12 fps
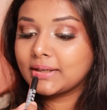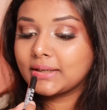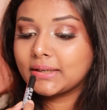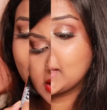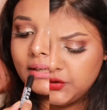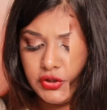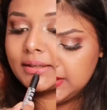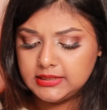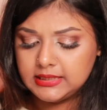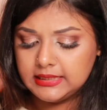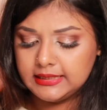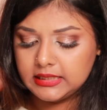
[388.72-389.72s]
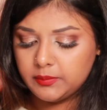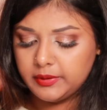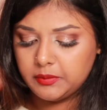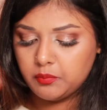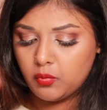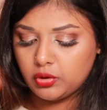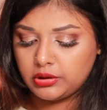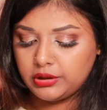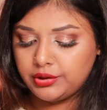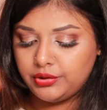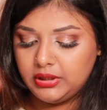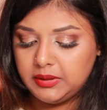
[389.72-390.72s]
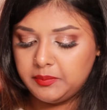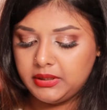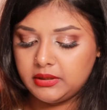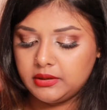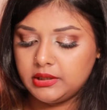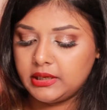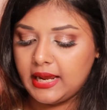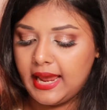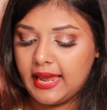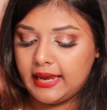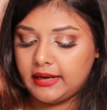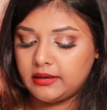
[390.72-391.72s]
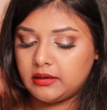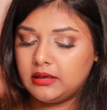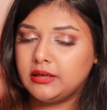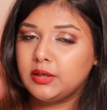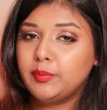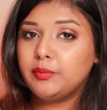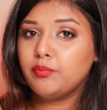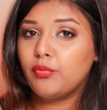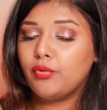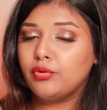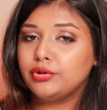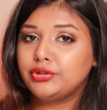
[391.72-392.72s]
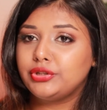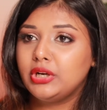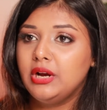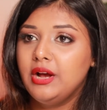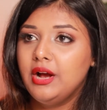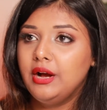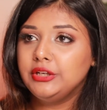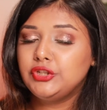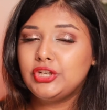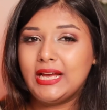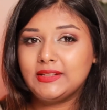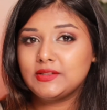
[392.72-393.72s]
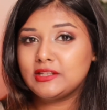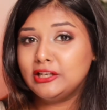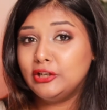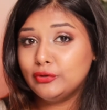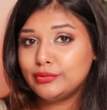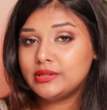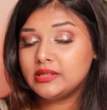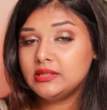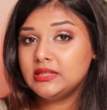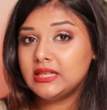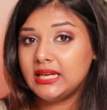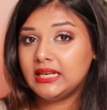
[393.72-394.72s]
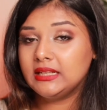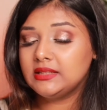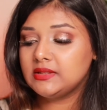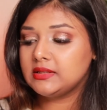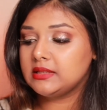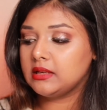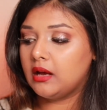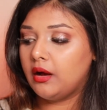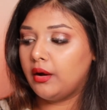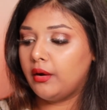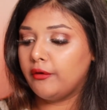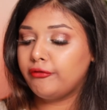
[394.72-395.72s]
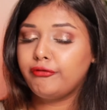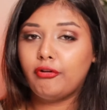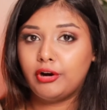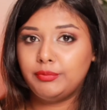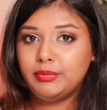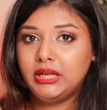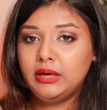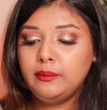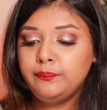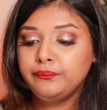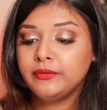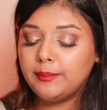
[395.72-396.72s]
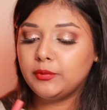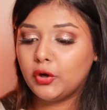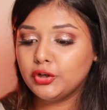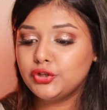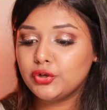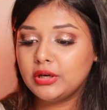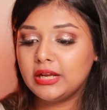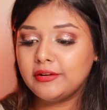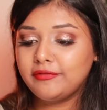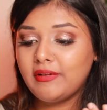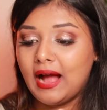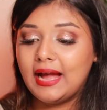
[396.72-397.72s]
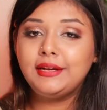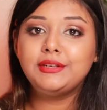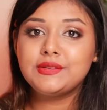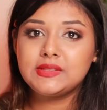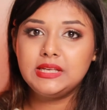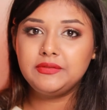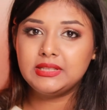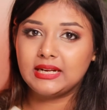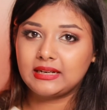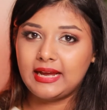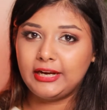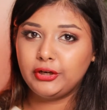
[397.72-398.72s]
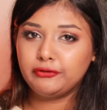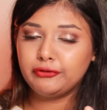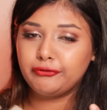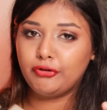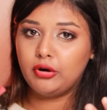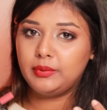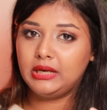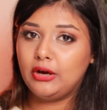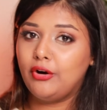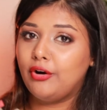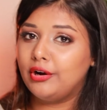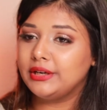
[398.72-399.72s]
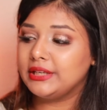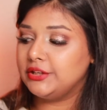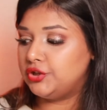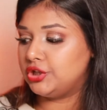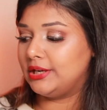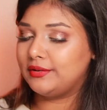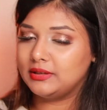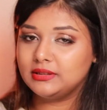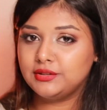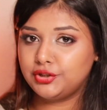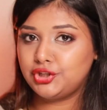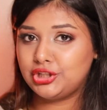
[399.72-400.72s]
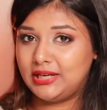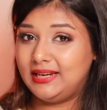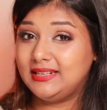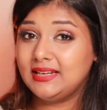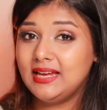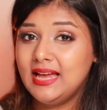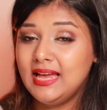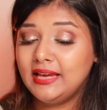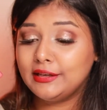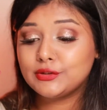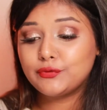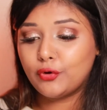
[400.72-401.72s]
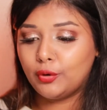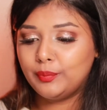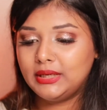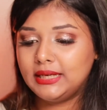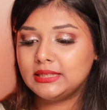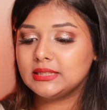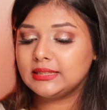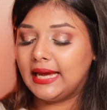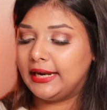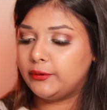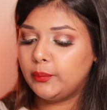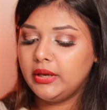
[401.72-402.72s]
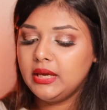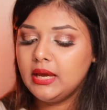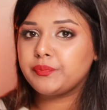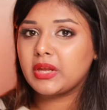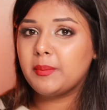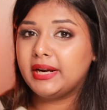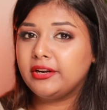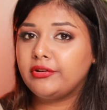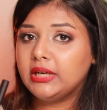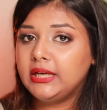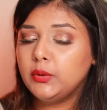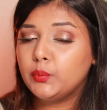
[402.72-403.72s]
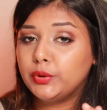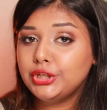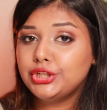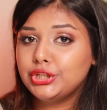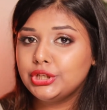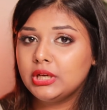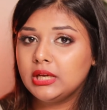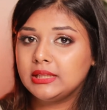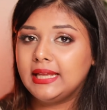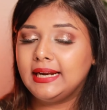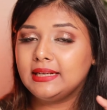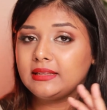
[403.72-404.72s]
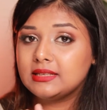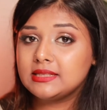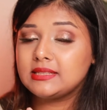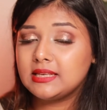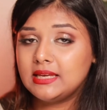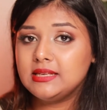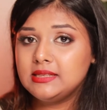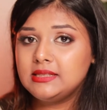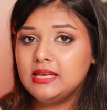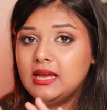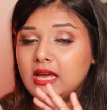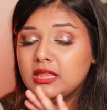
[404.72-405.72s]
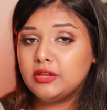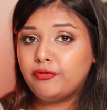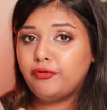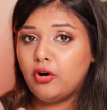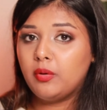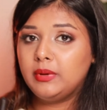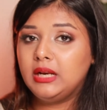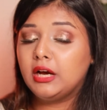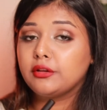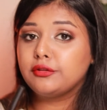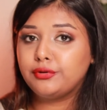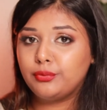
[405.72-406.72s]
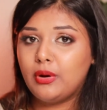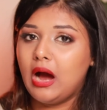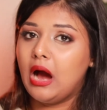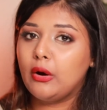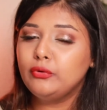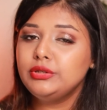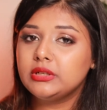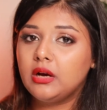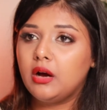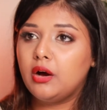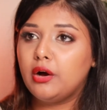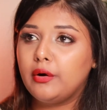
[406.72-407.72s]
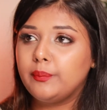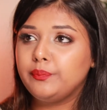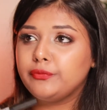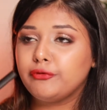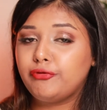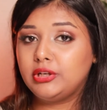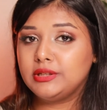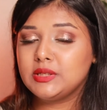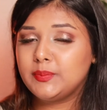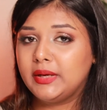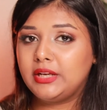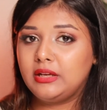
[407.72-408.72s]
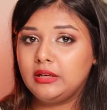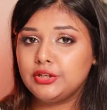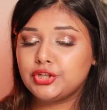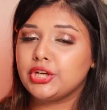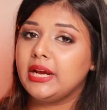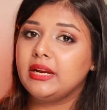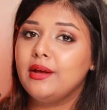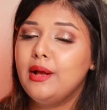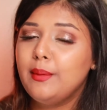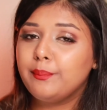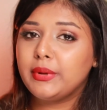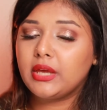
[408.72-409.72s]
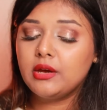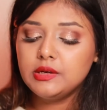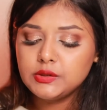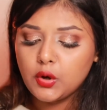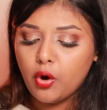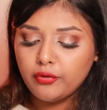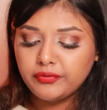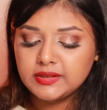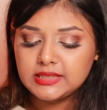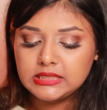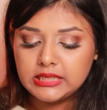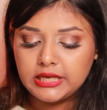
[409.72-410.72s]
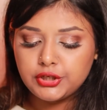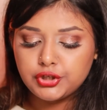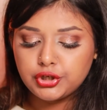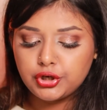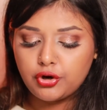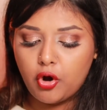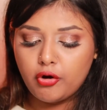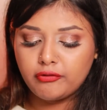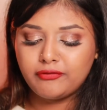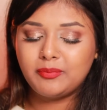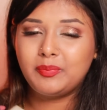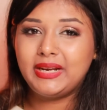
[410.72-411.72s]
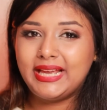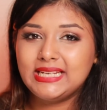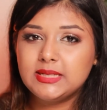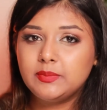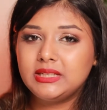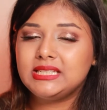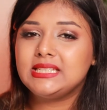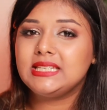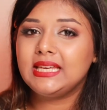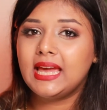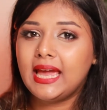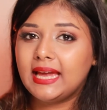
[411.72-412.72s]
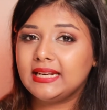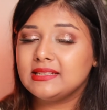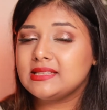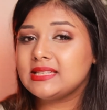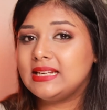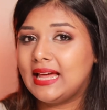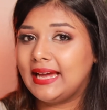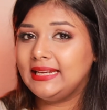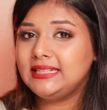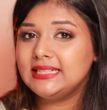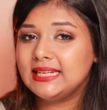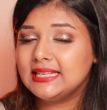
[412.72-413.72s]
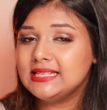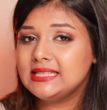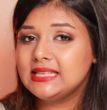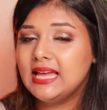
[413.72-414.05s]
It's just a little bit more creamier and a little bit more translucent in its formula. I'm not sure if I received that kind of a formula or in general the shade is formulated that way, but I really wish that this is the formula throughout for this particular shade because of its nature of blendability and its lightness